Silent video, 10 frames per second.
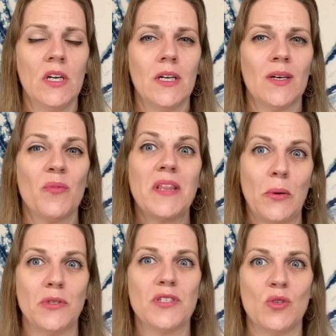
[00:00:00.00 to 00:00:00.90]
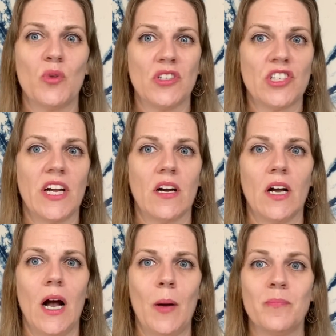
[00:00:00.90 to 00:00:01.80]
without using the wheelchair
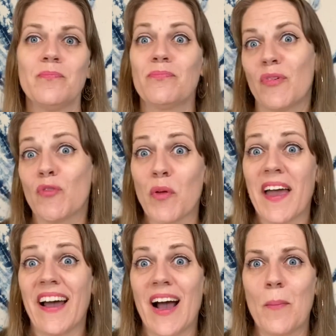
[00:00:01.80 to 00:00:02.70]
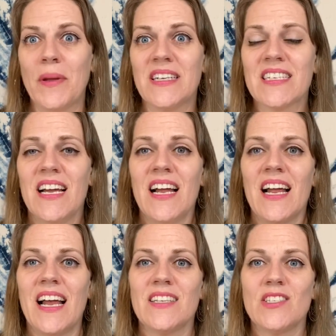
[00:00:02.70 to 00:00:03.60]
before that happened.
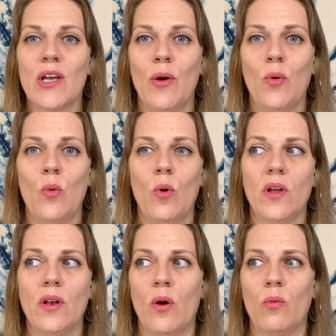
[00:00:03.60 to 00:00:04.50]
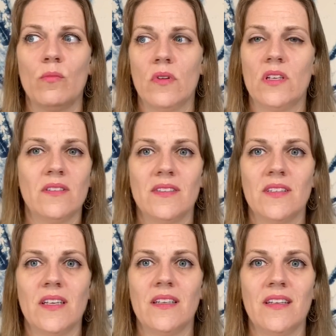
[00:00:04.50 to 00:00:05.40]
And so,
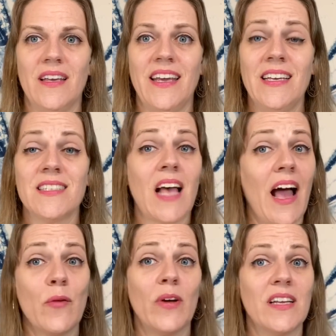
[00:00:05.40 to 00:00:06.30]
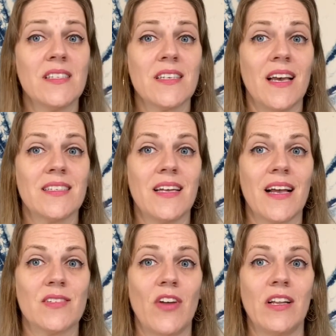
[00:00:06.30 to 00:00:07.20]
he's high risk as an
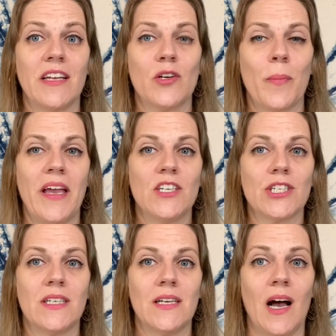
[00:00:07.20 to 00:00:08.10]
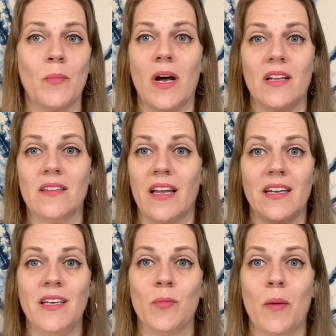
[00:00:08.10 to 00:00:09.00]
ex-ventilator patient. I'm not letting
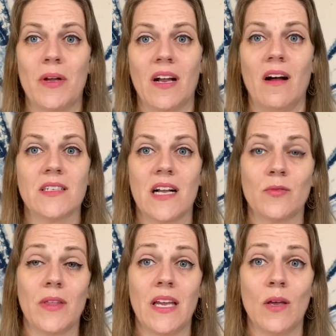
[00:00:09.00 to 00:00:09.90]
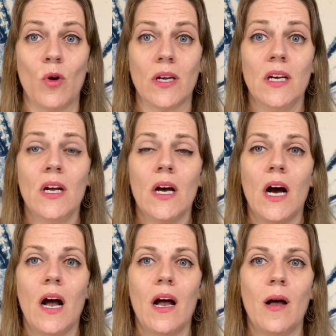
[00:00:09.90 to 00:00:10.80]
him come in contact with anyone.
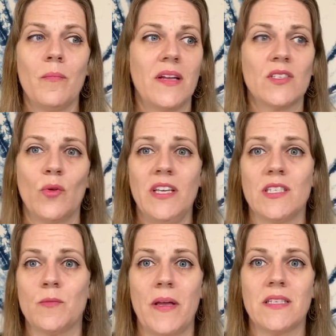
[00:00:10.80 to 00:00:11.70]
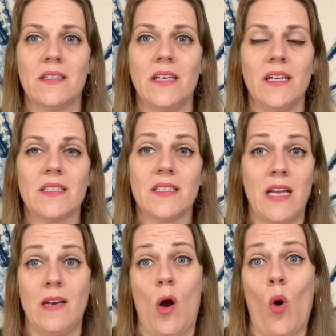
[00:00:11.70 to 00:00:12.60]
And so he just basically has
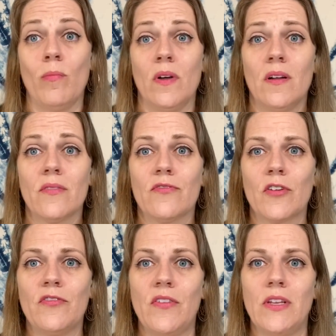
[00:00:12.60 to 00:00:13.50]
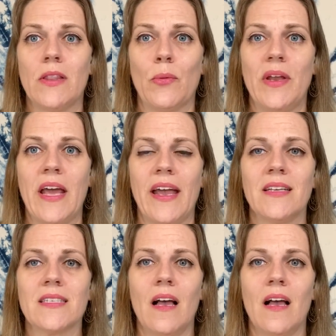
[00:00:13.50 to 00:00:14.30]
stayed home for 53 days.